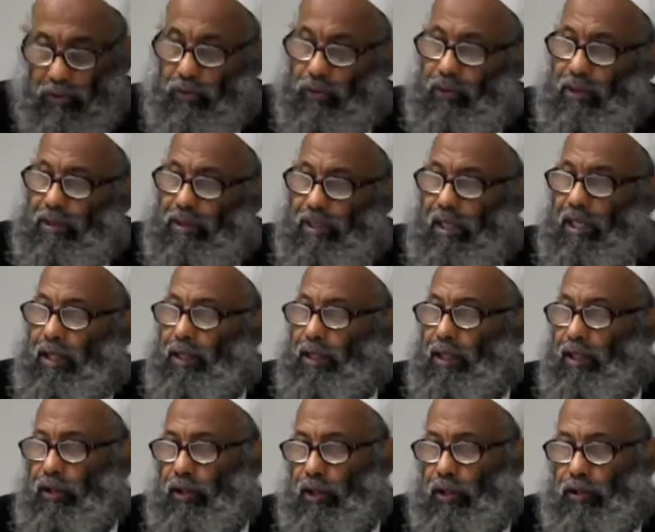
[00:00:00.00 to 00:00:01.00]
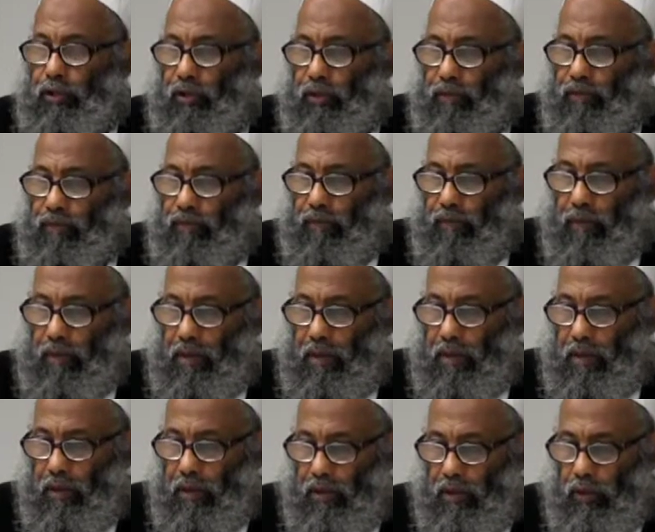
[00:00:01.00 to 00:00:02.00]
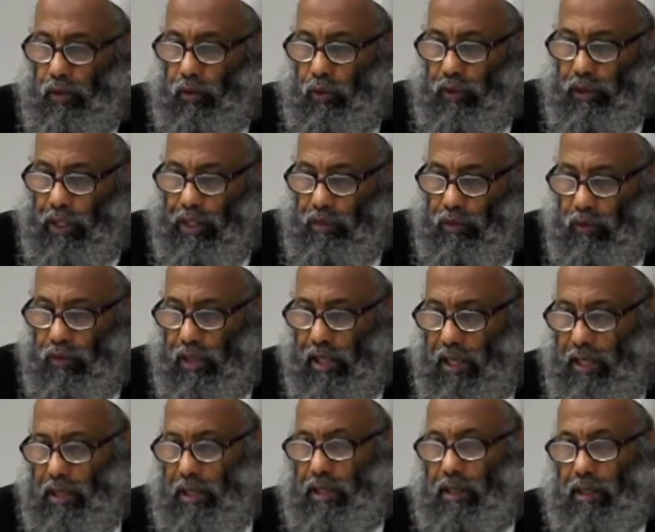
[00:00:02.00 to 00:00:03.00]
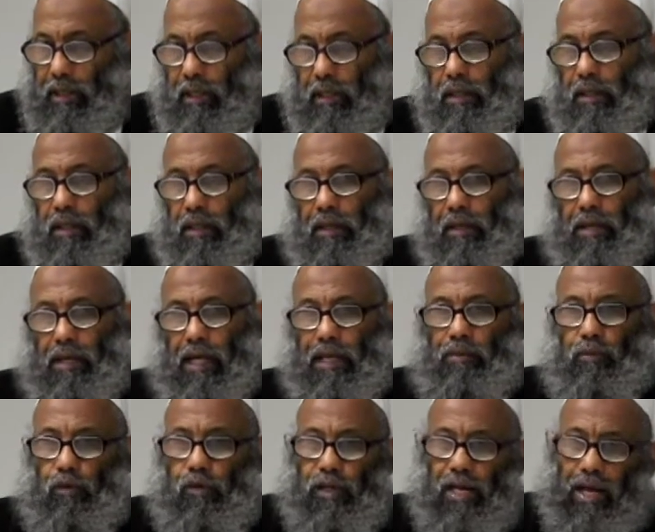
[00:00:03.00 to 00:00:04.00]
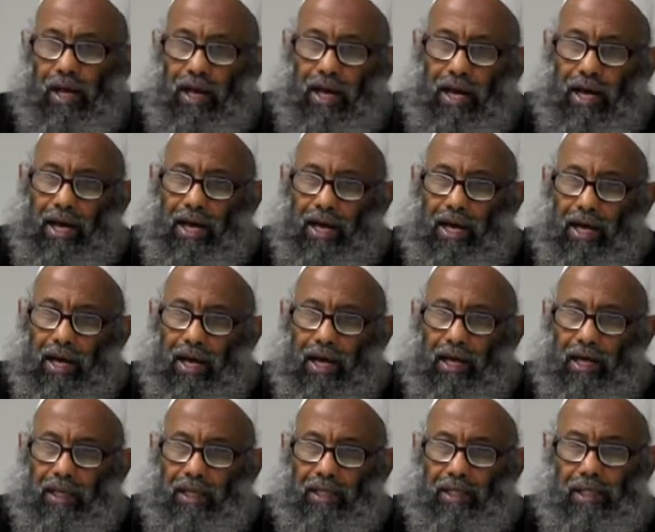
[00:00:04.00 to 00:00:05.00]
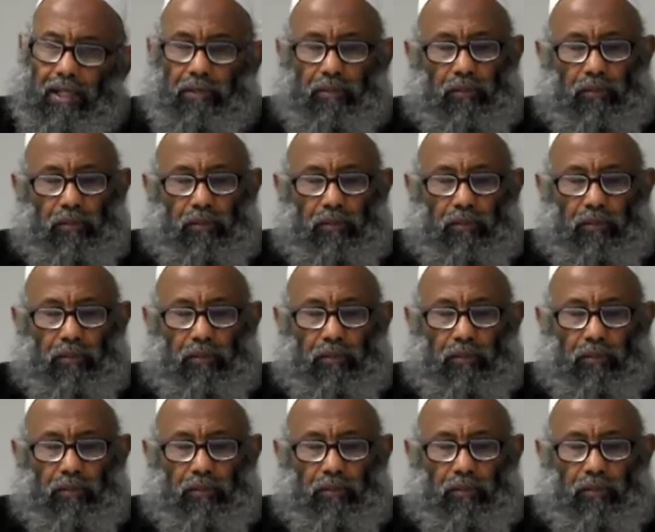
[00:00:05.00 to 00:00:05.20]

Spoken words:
to the agreed ratio. It's called al-muzara'a. Al-musaqa, he